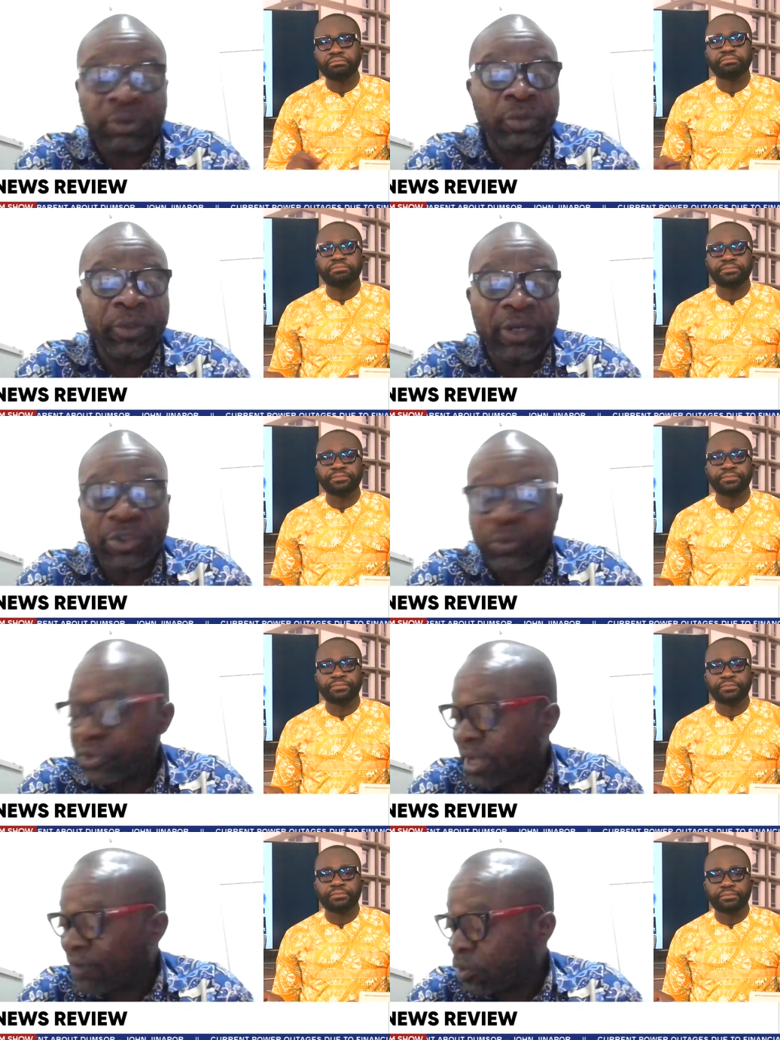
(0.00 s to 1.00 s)
Speaker 1: to be honest with
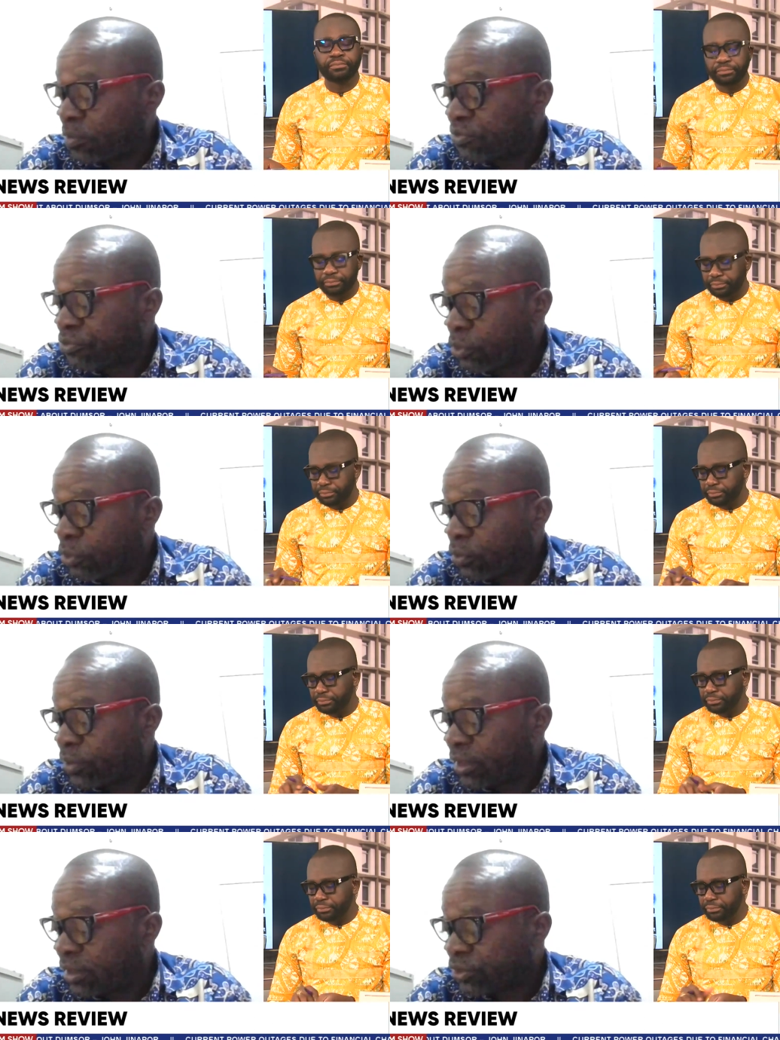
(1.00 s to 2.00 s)
you, I've not been following
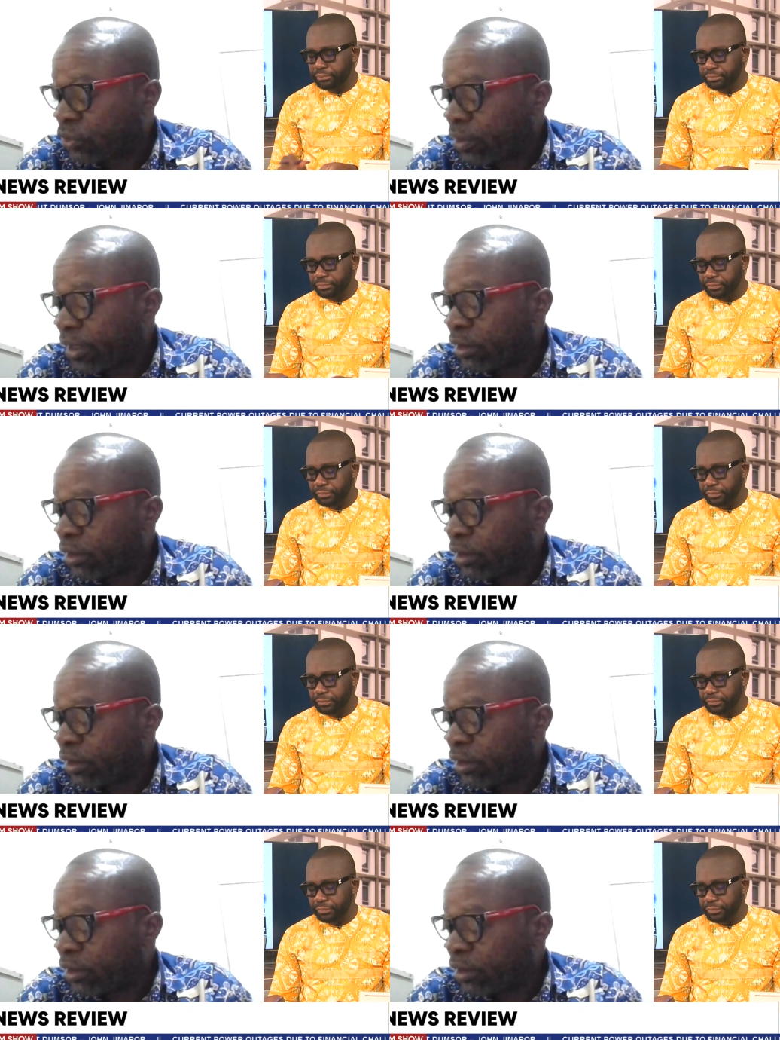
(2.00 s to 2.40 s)
the story.